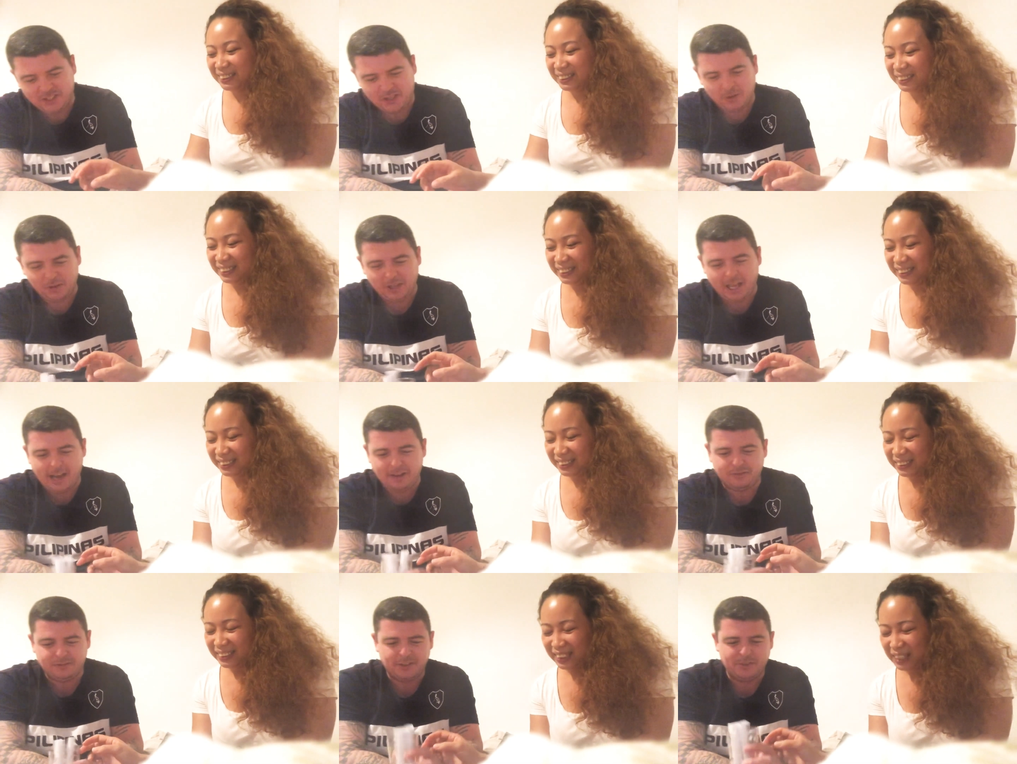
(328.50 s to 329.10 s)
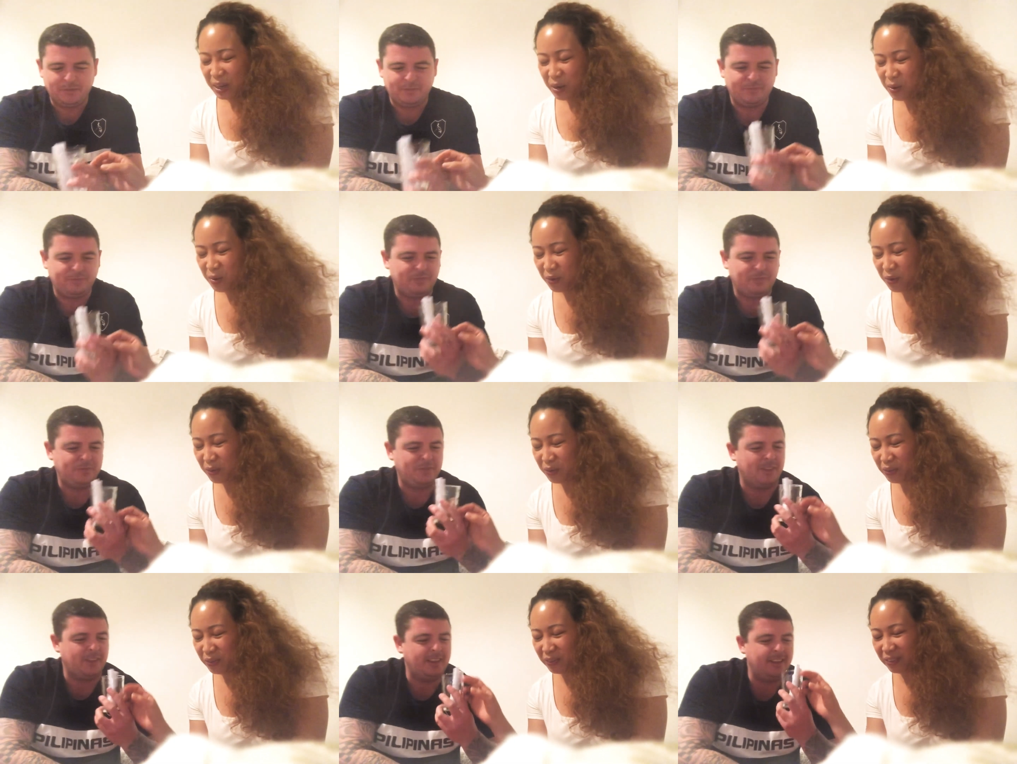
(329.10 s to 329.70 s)
Speaker 1: two left.
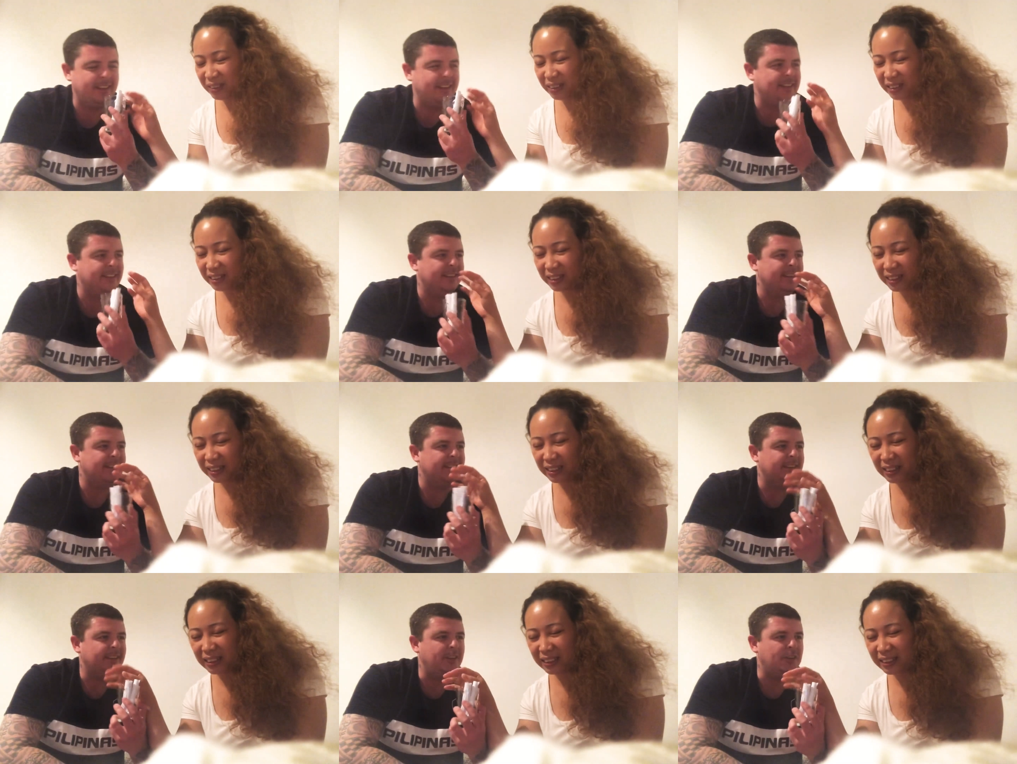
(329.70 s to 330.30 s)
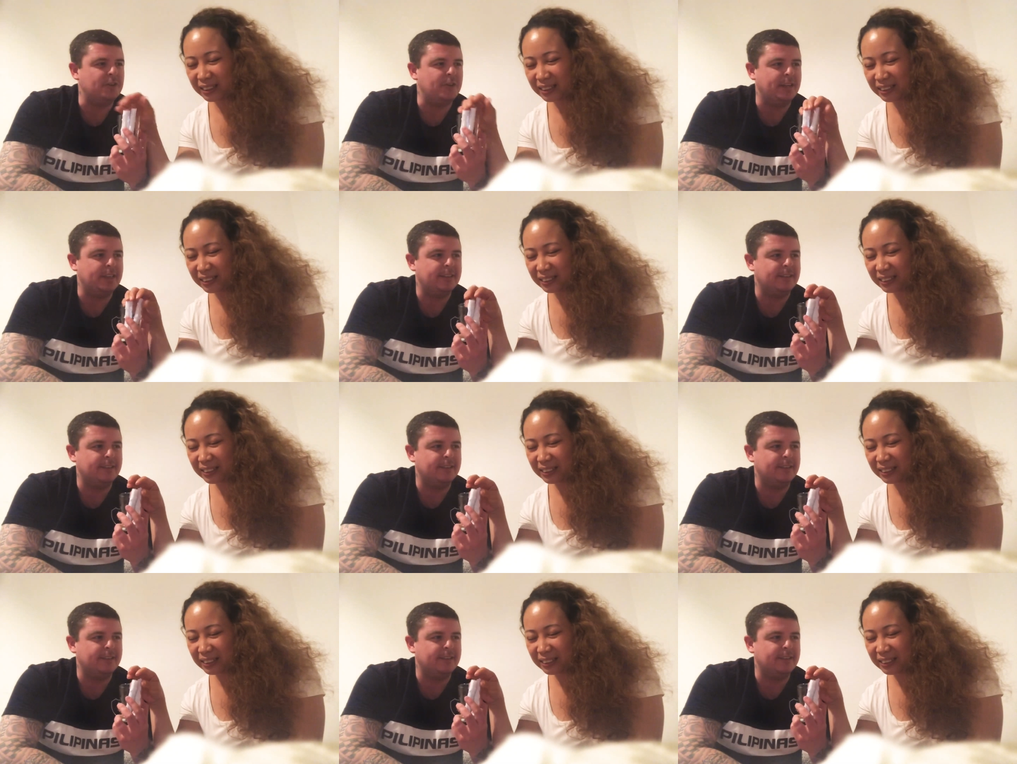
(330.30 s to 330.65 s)
Close your